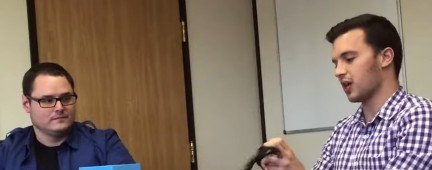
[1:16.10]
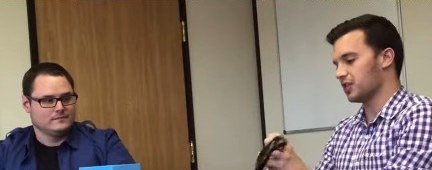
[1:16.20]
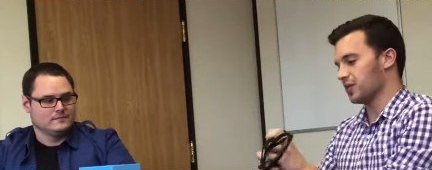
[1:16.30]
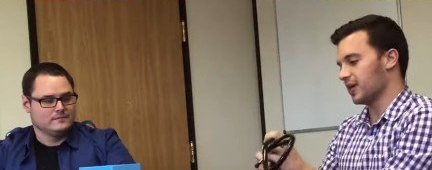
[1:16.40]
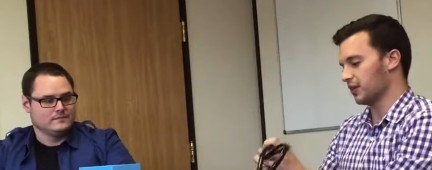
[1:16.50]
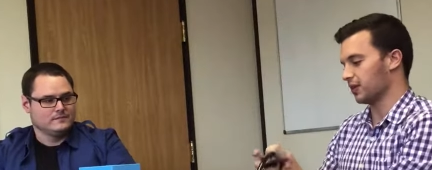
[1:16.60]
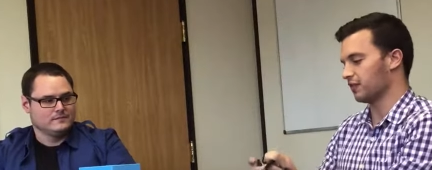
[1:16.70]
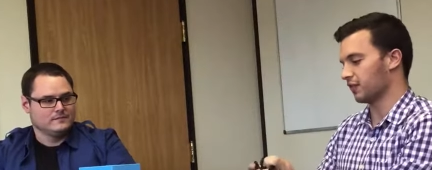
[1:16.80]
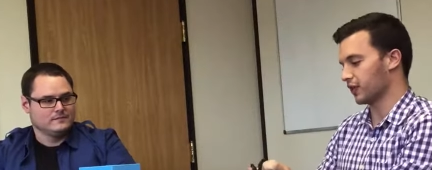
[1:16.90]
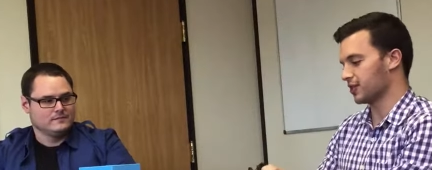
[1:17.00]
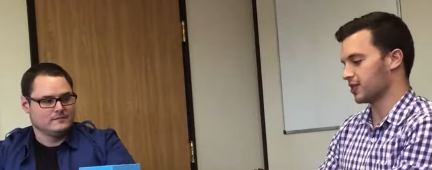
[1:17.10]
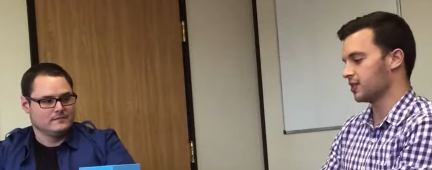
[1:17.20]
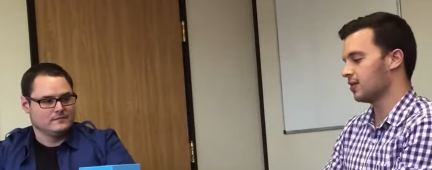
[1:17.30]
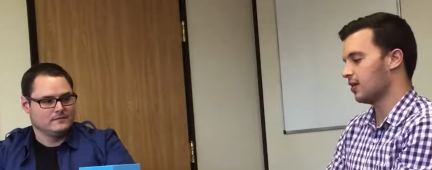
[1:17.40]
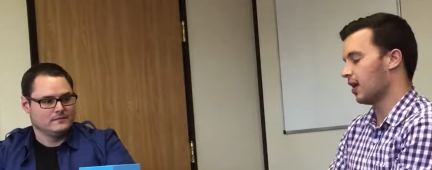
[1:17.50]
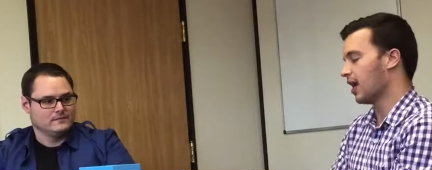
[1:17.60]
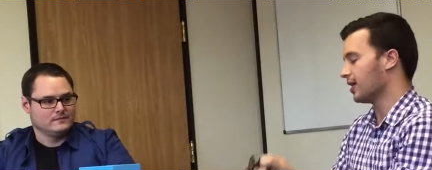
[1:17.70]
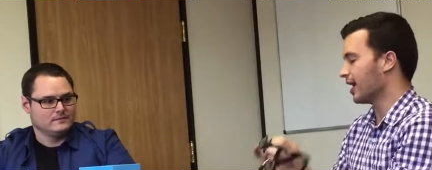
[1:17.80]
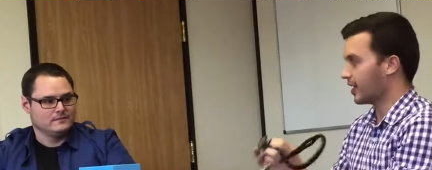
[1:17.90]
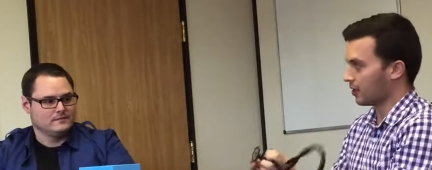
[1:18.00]
Speaker 1: onto it and converts
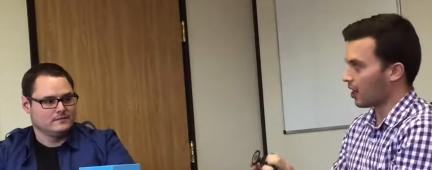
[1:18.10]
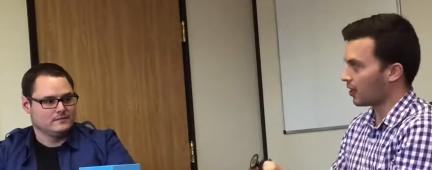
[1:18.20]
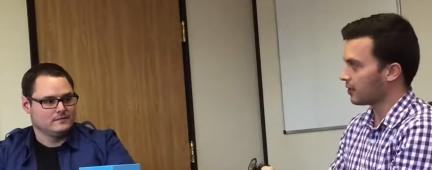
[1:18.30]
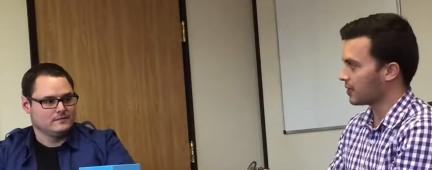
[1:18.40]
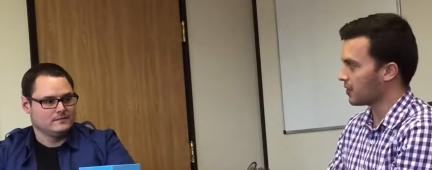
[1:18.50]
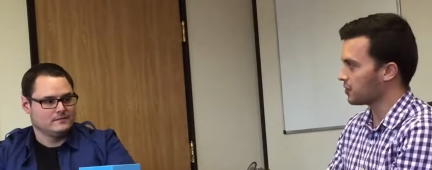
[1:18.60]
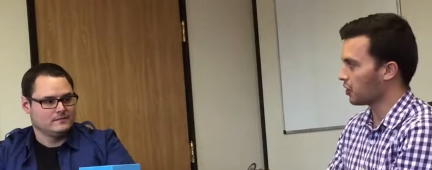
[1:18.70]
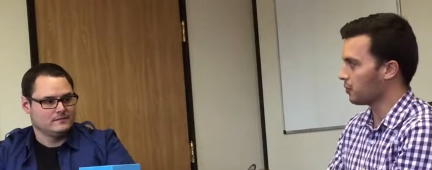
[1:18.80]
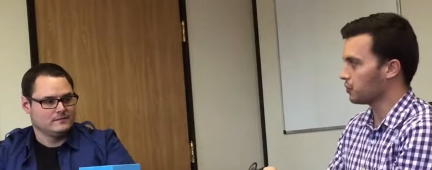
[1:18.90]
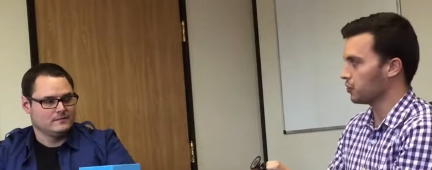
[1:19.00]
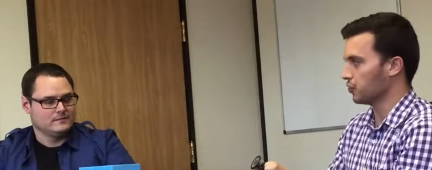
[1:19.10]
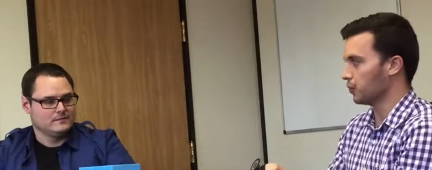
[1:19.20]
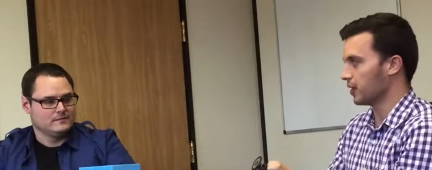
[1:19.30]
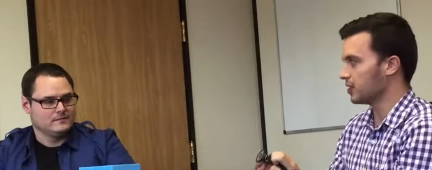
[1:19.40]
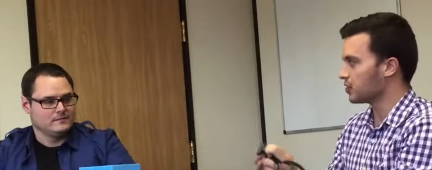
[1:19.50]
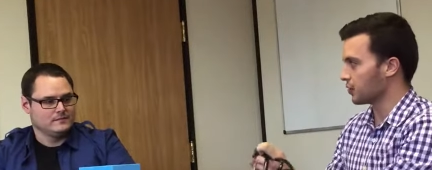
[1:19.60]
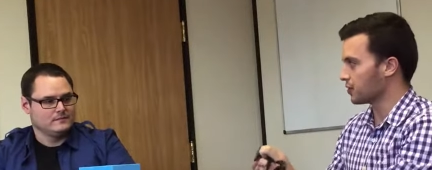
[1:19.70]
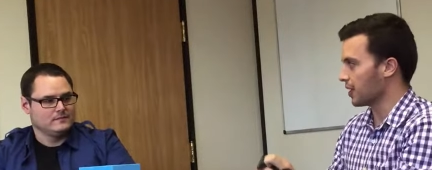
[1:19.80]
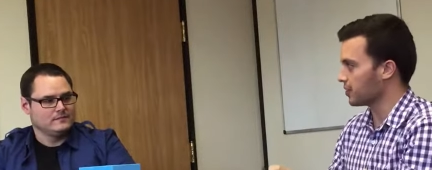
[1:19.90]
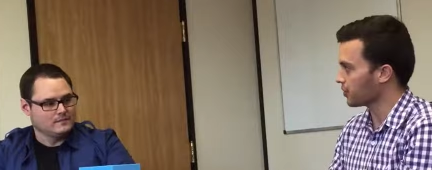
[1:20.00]
the analog stethoscope to a
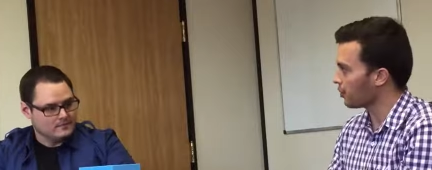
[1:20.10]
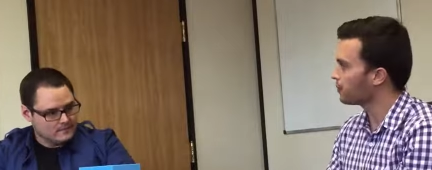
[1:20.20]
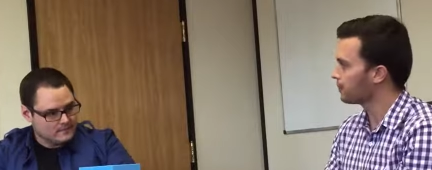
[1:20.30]
digital stethoscope.